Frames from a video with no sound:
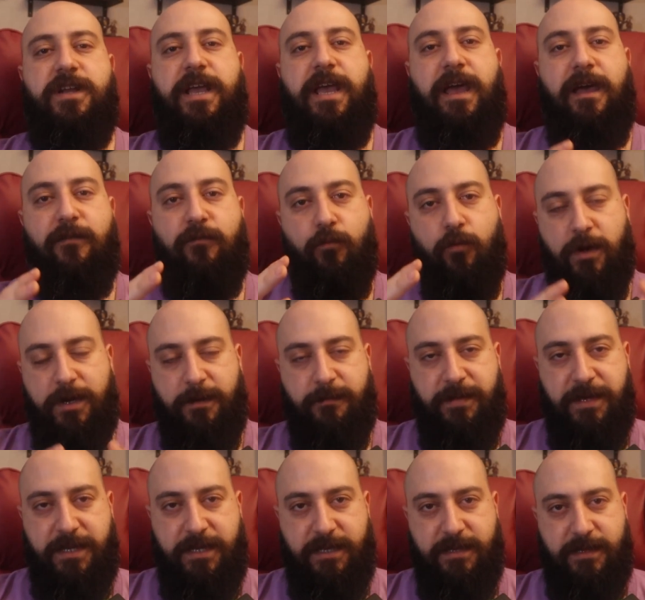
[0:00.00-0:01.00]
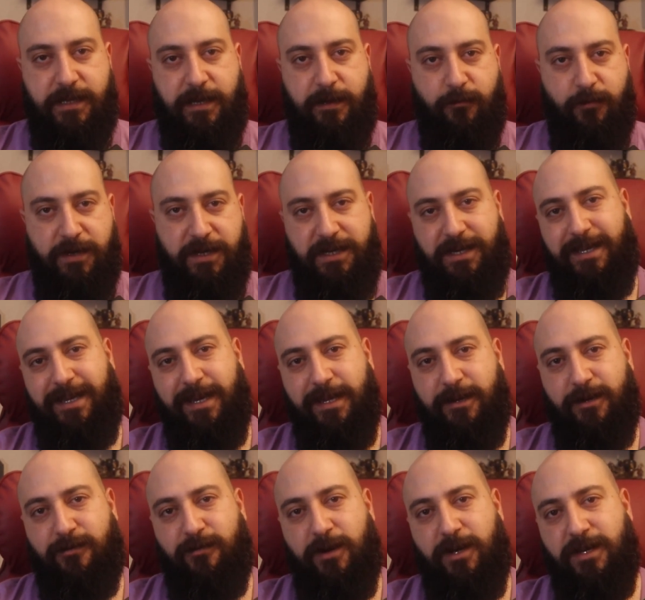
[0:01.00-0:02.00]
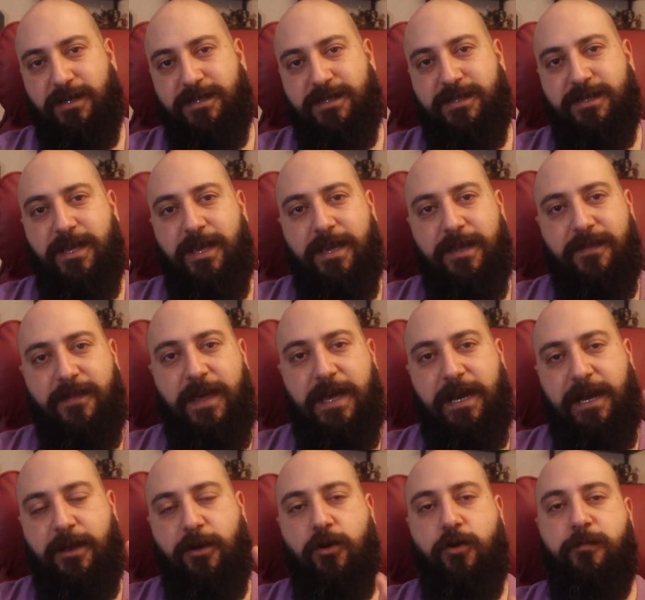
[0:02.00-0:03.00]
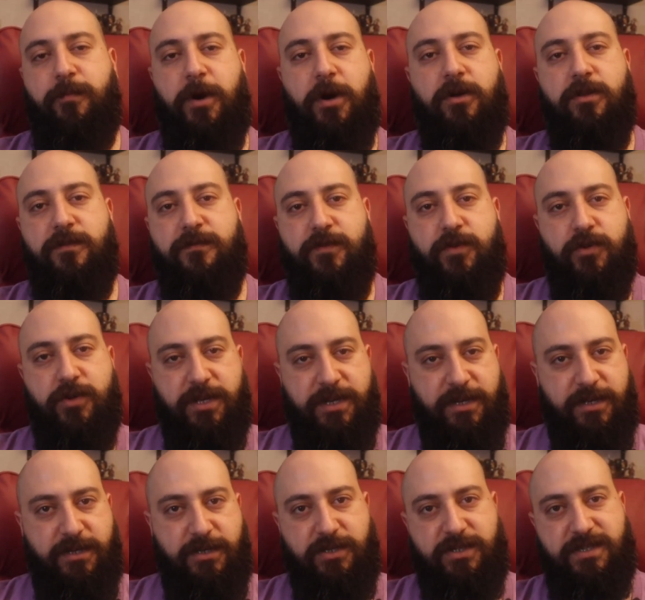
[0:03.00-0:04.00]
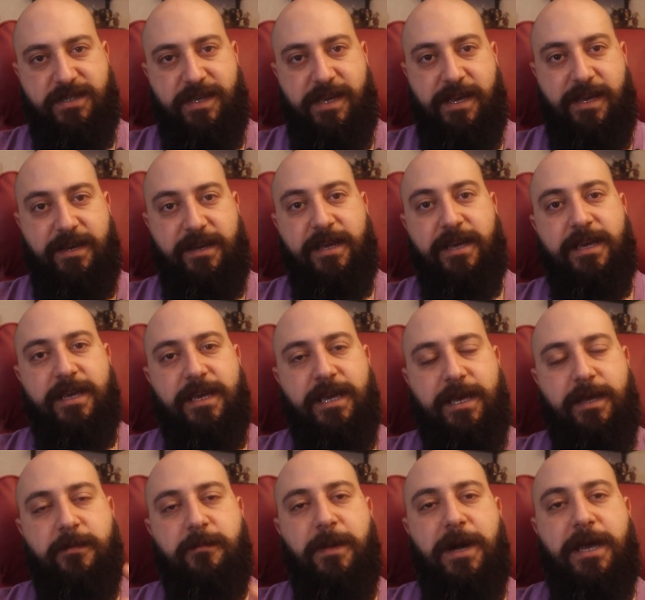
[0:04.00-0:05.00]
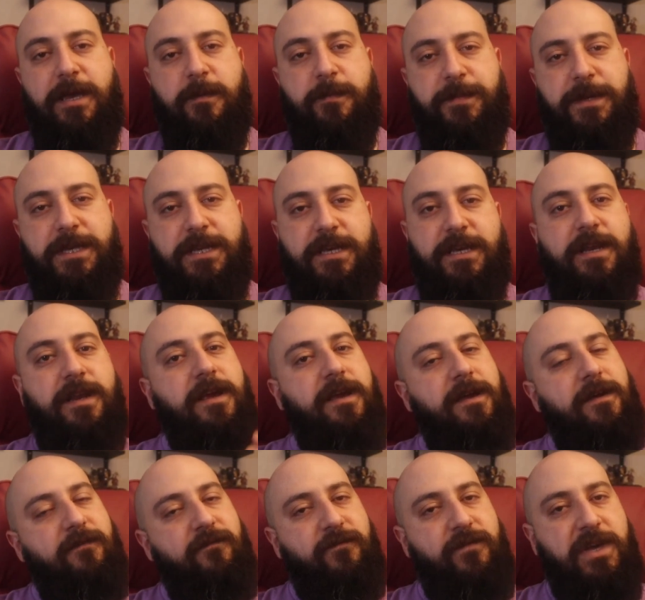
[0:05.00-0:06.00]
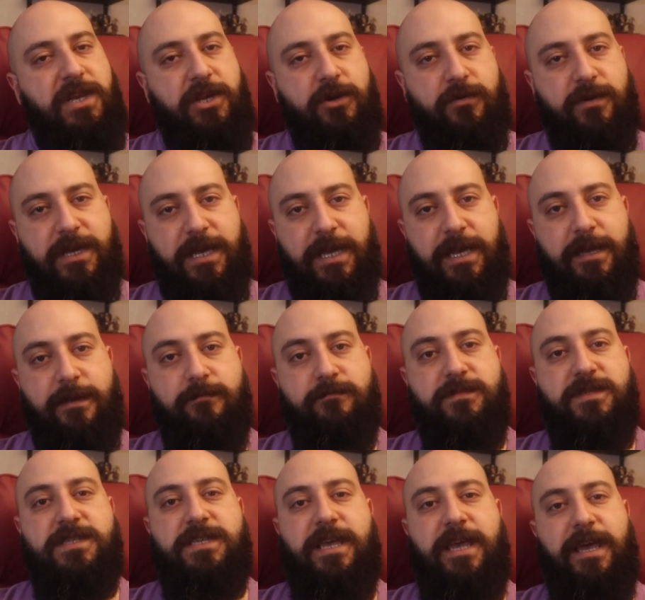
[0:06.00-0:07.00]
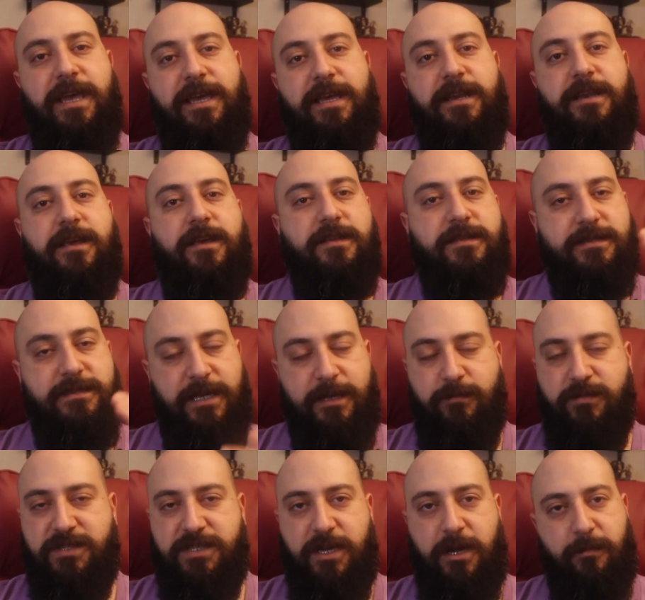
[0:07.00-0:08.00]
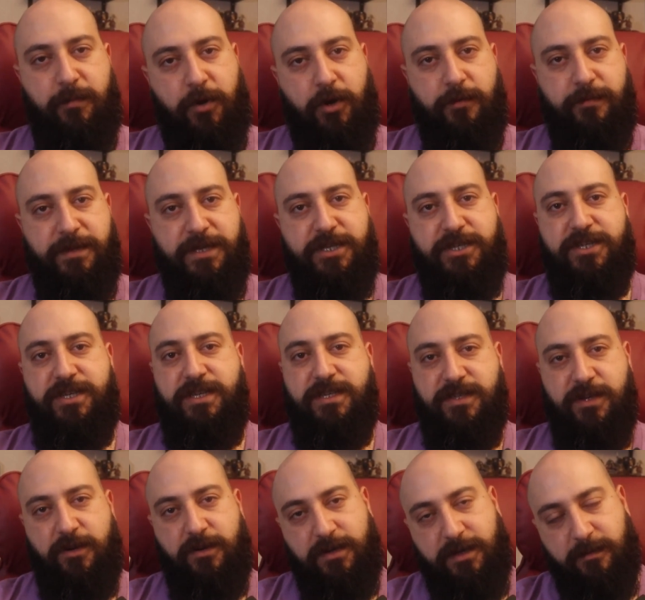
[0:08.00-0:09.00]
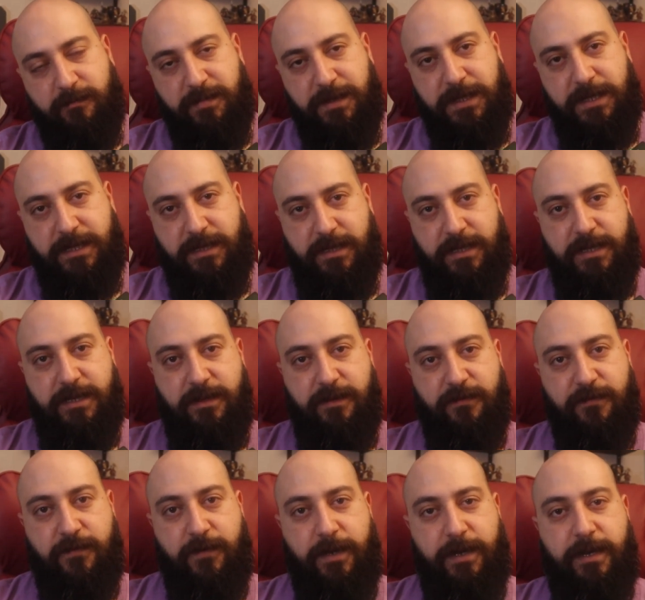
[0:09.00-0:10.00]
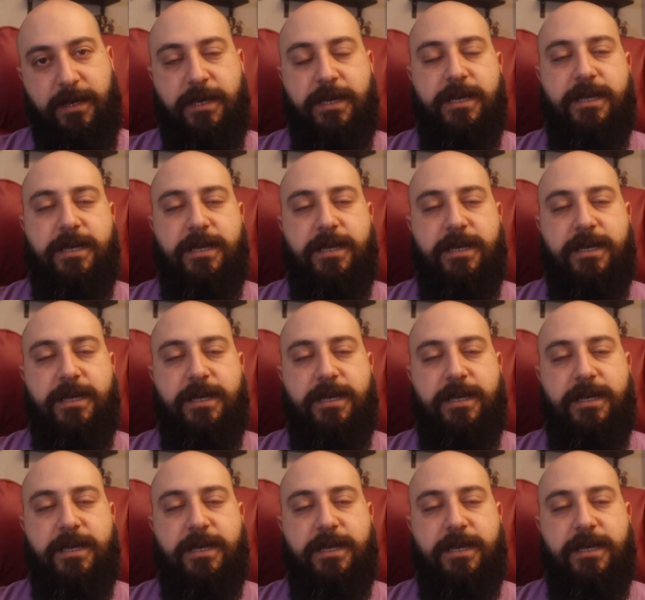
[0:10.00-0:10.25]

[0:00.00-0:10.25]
I have one opinion that I wanted to get across that I hope all of you can understand. In my opinion, video games and tabletop RPGs are completely different.